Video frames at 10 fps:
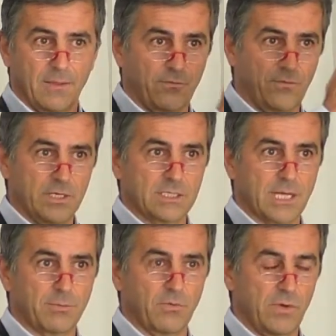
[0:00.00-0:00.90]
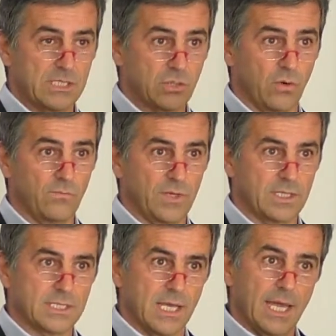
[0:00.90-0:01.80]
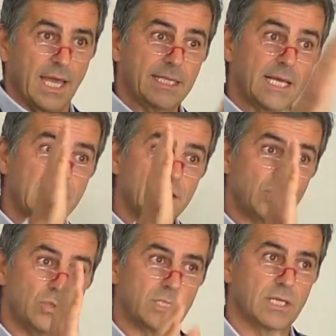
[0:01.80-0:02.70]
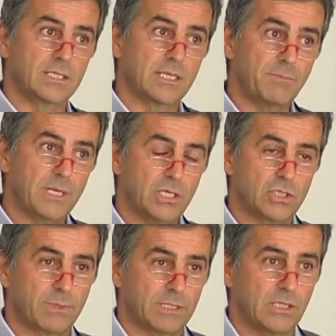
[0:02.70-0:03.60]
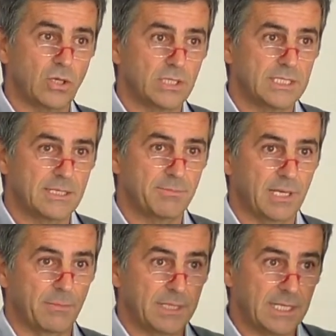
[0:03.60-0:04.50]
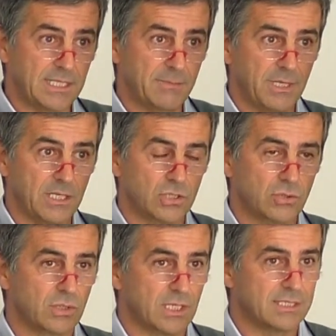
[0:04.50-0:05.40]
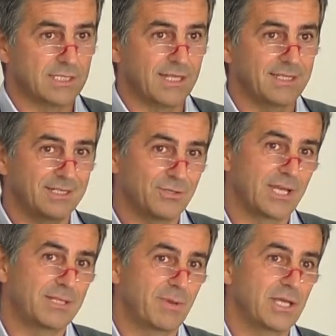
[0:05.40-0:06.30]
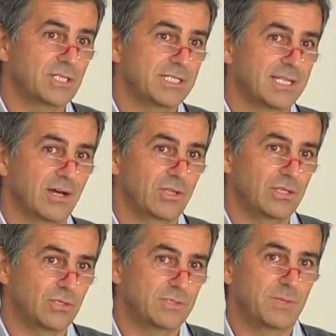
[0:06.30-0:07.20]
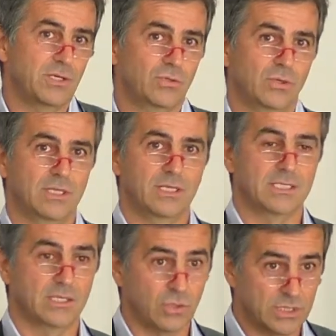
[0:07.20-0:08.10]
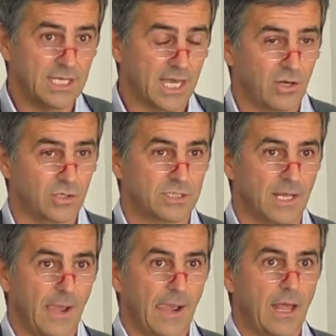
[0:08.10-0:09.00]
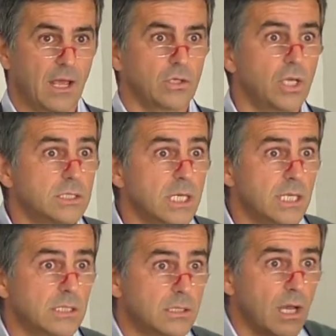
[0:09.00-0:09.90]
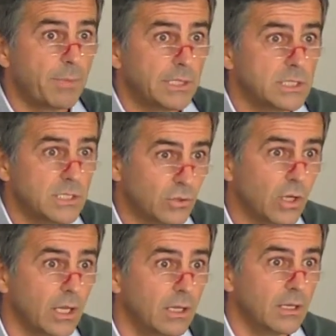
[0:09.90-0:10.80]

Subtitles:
first couple of weeks obvious, and they reduce, they diminish, but they don't disappear, but they diminish to the extent that you get patients now that you speak to and they say, do you see halos? Yes, yes, yes, but is it okay?